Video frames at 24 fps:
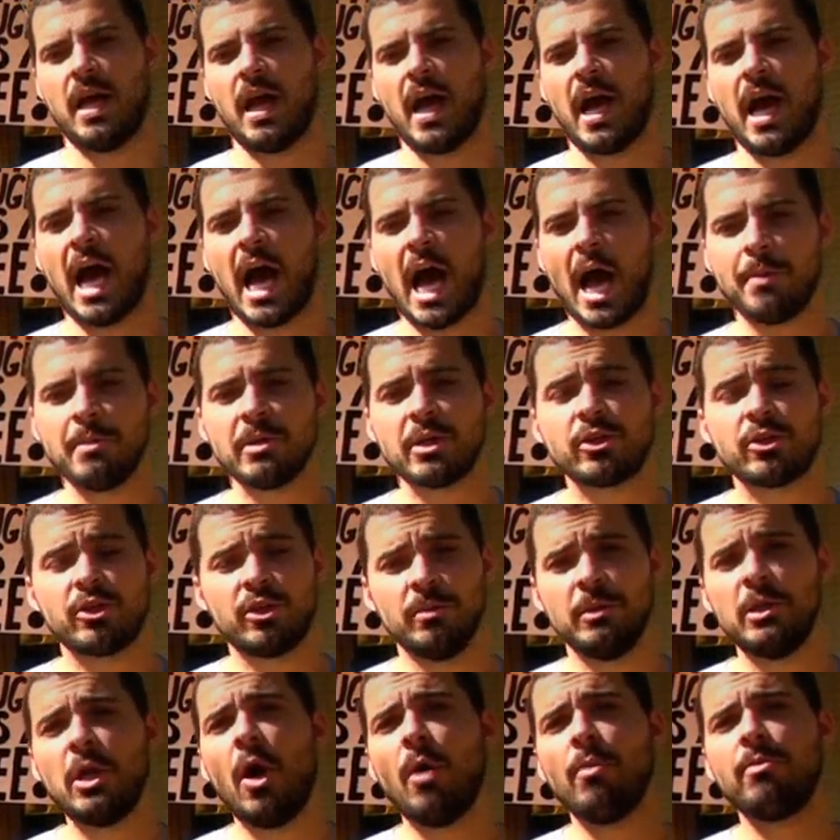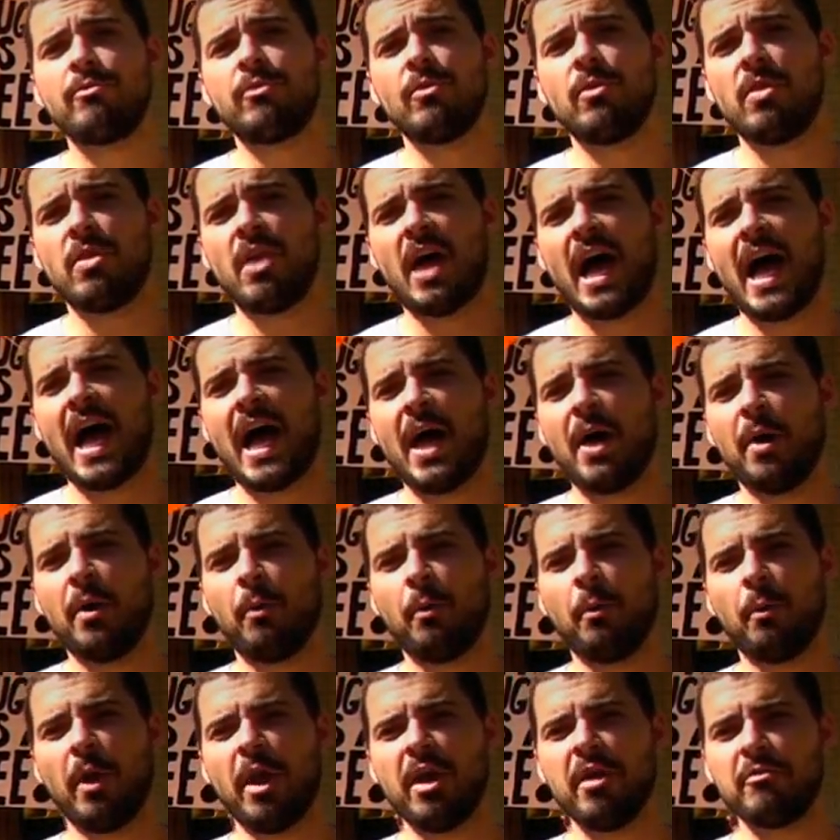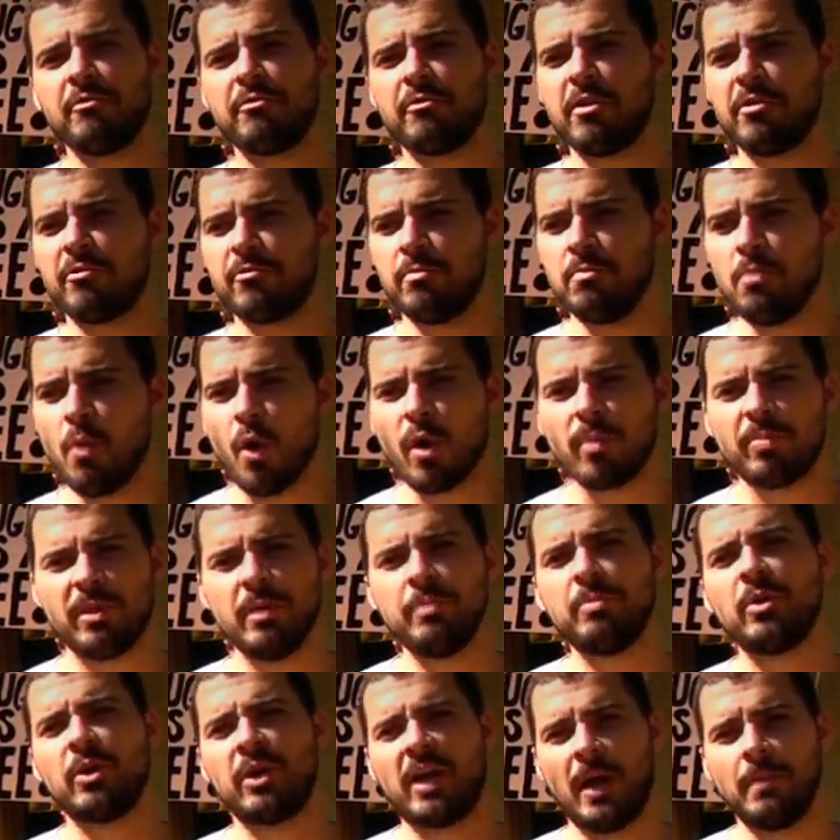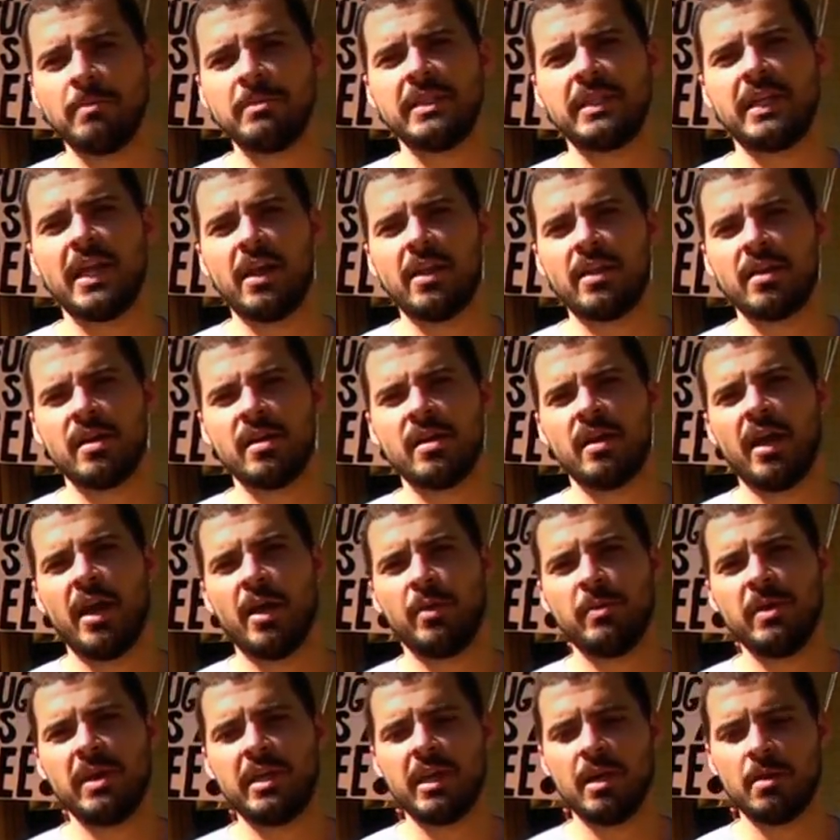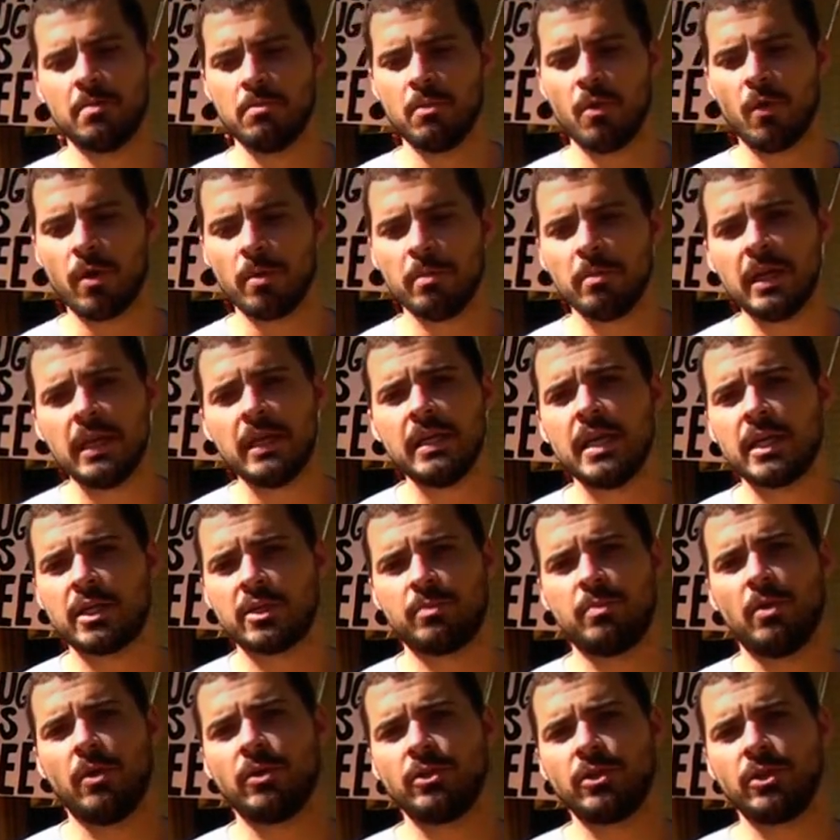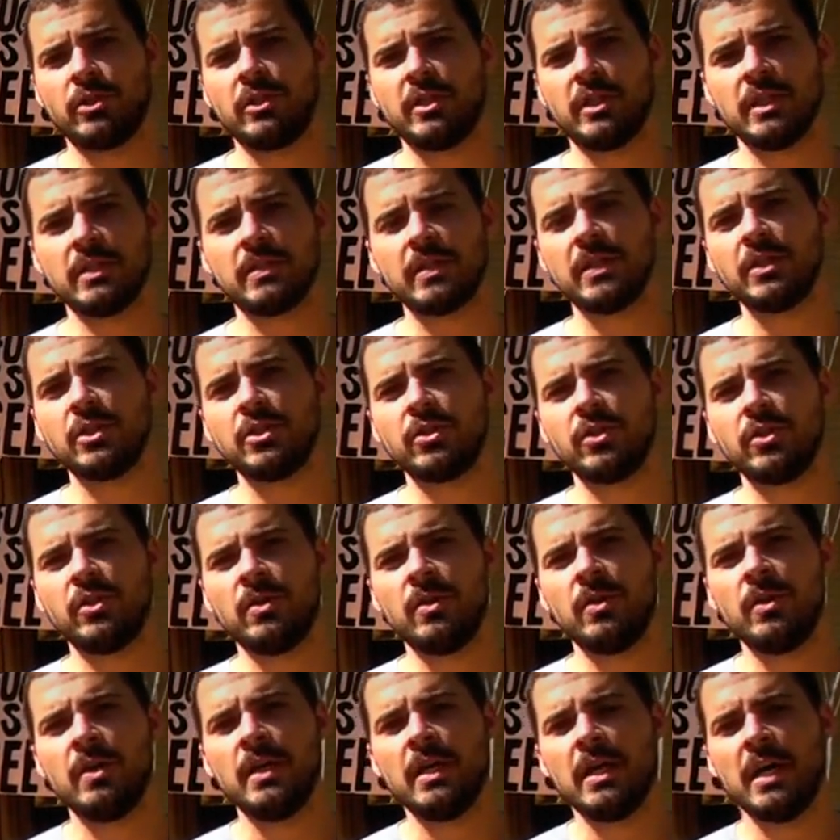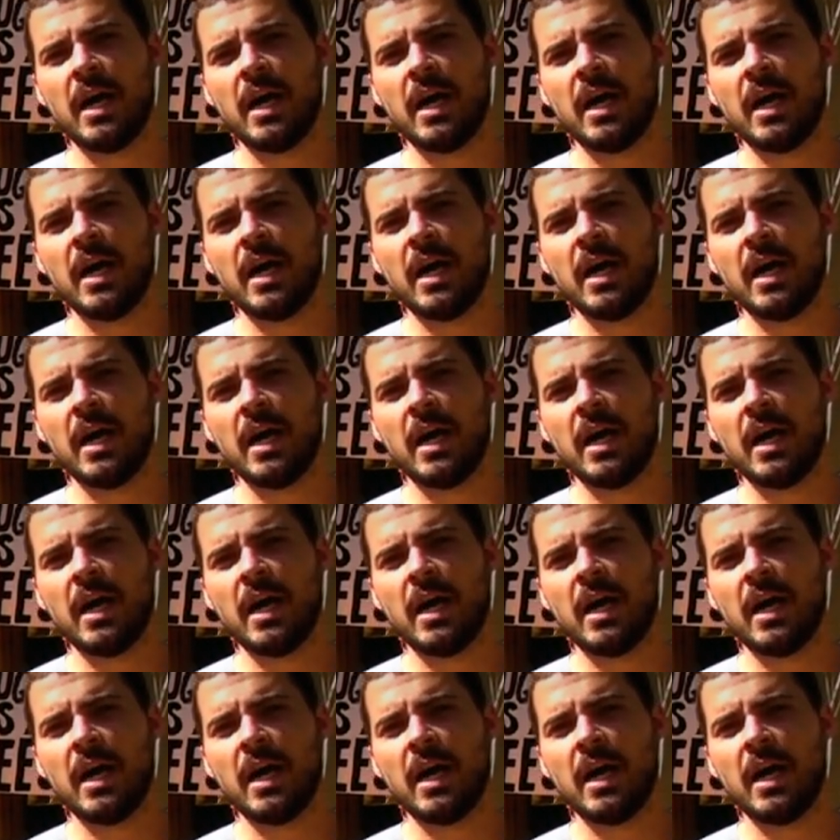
uh, I'm extremely hopeful that if, if more people come together and we get more media exposure to this issue,